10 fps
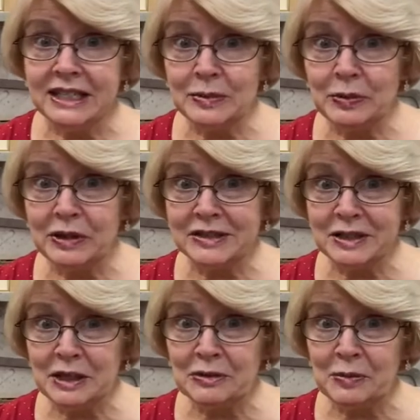didn't put our
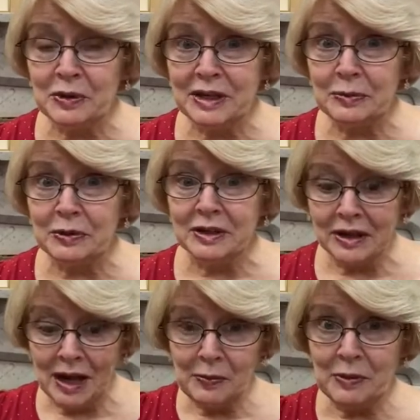Sandra Boynton book
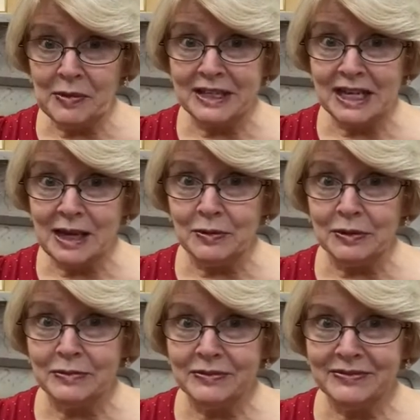up on my
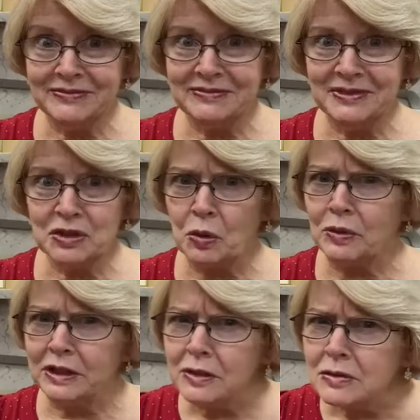table. So
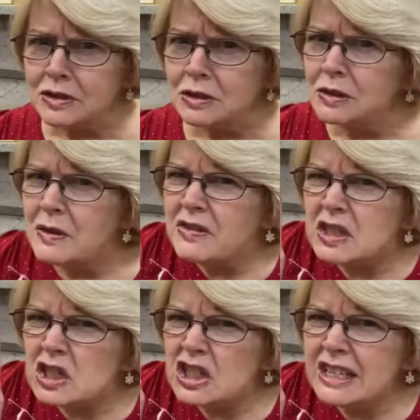will you excuse me for
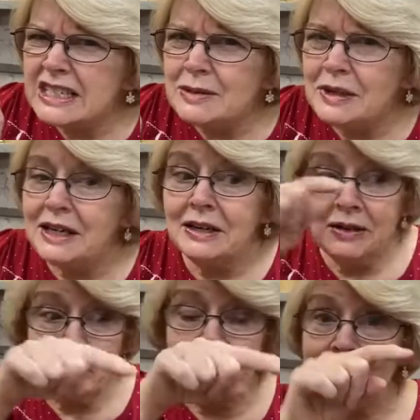just a minute
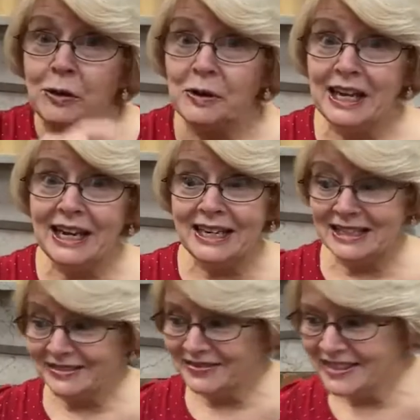while I go and get
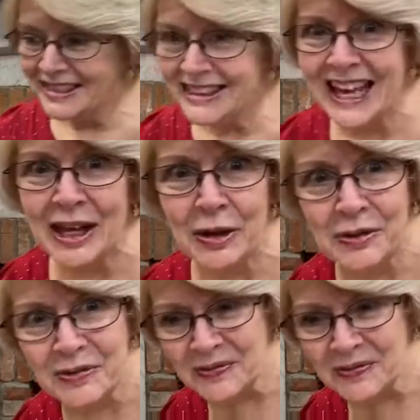it? Thank you.